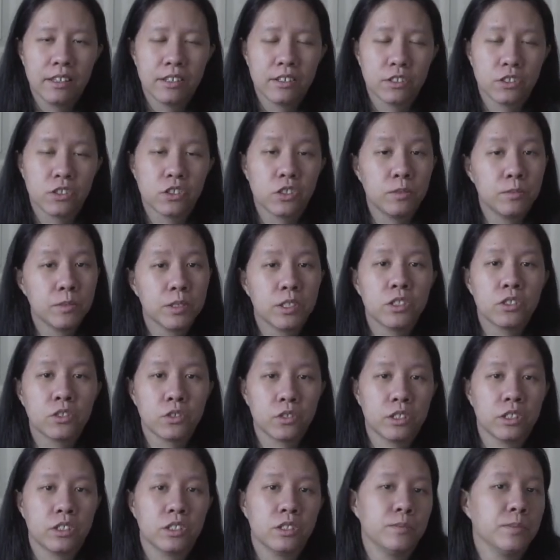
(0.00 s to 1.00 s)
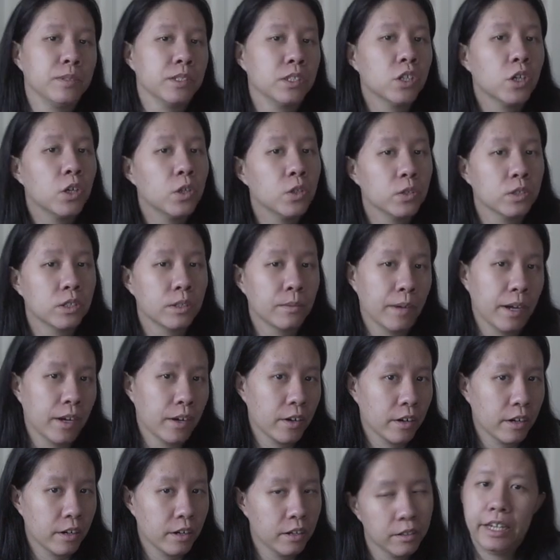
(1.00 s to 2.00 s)
there's so much story to be told
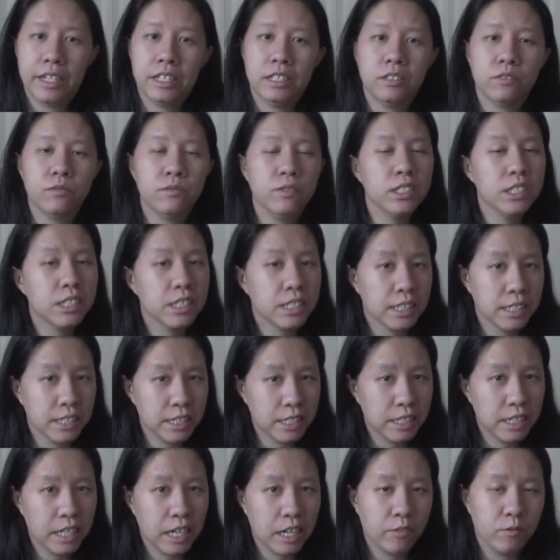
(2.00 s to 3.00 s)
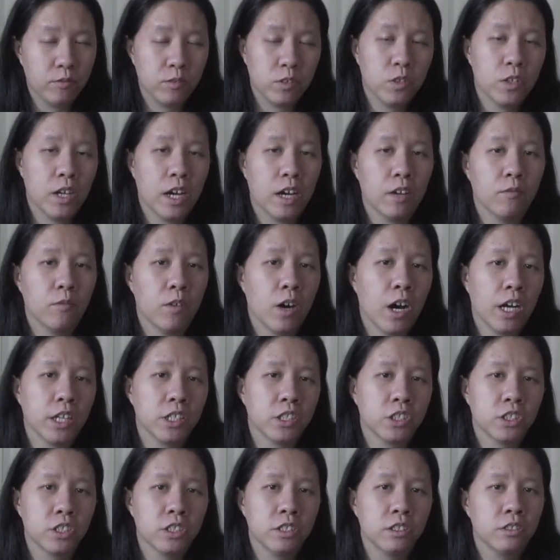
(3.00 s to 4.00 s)
about her. And recently, if you have
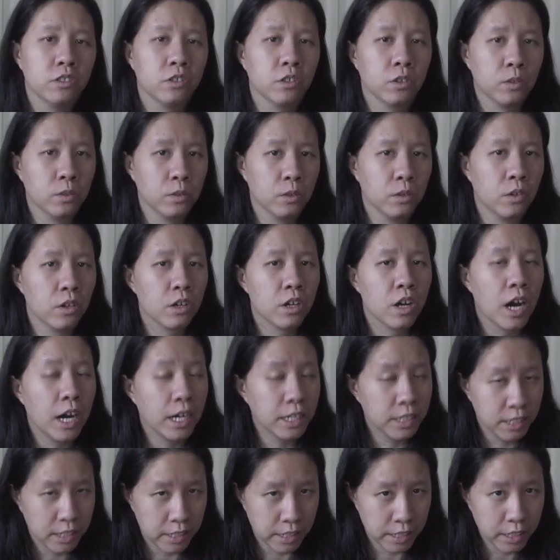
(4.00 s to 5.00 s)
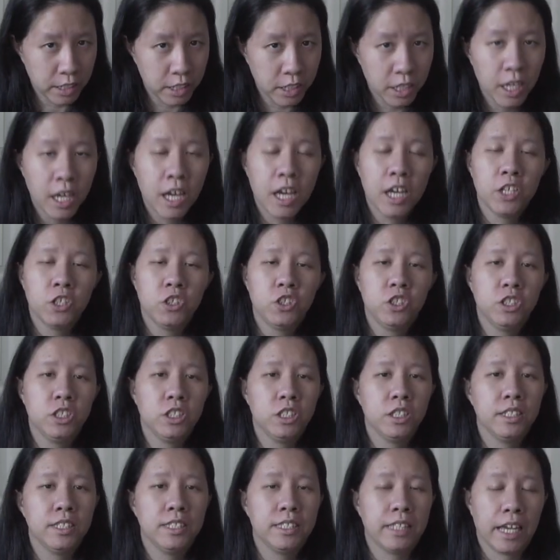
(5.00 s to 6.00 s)
watched The Little Continent,
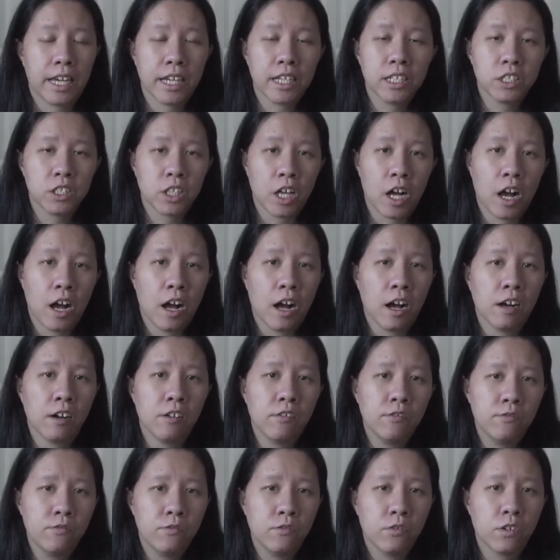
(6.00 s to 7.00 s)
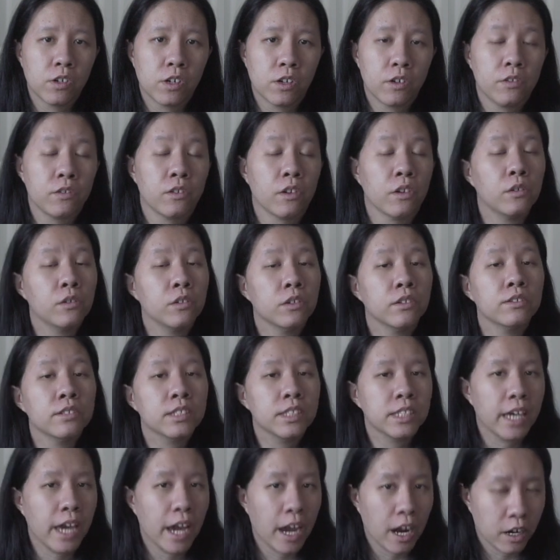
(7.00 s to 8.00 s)
she sang a song for
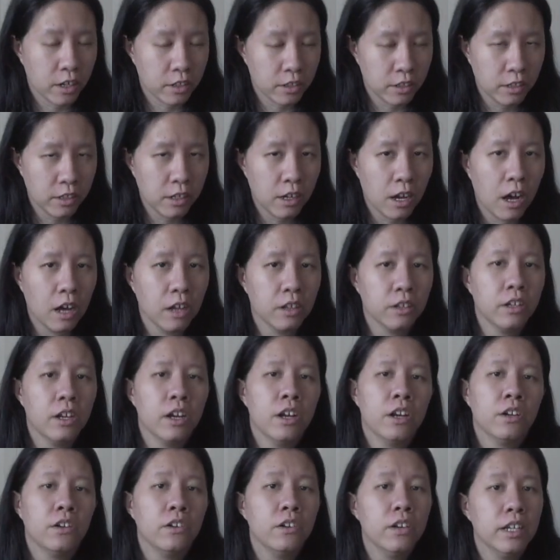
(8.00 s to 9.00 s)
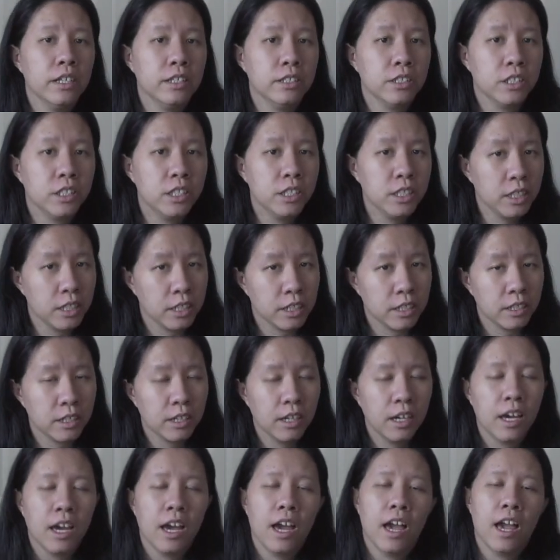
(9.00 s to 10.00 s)
Rongrong's character called Ren Xing.
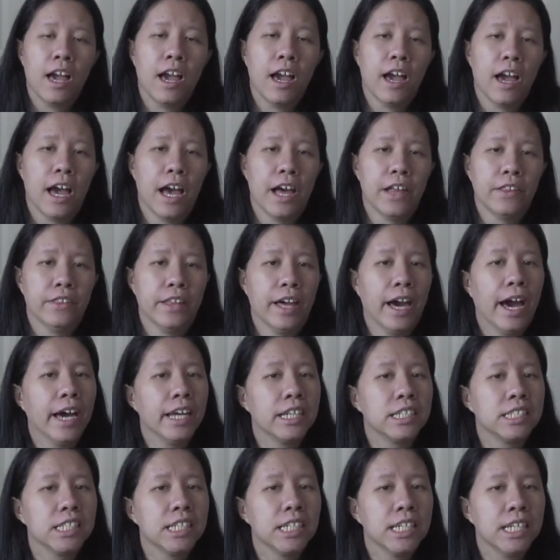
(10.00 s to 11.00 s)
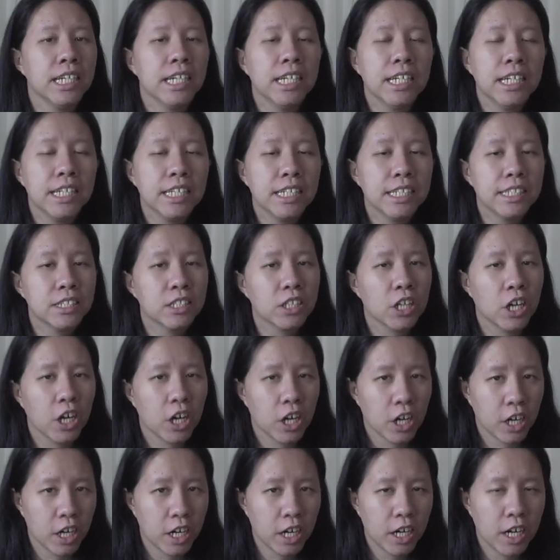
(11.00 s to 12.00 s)
Uh, that is
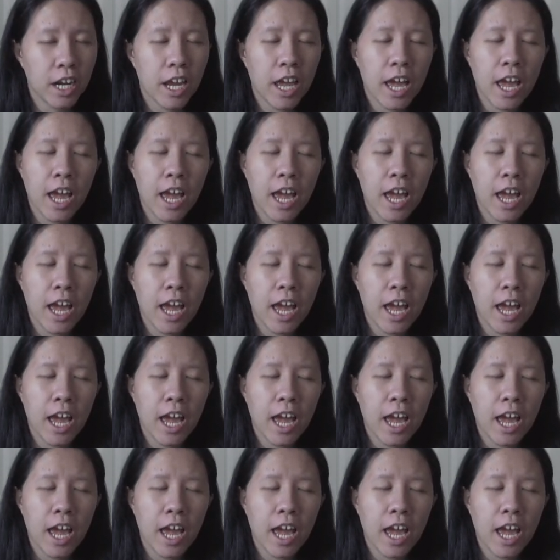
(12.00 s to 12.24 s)
her.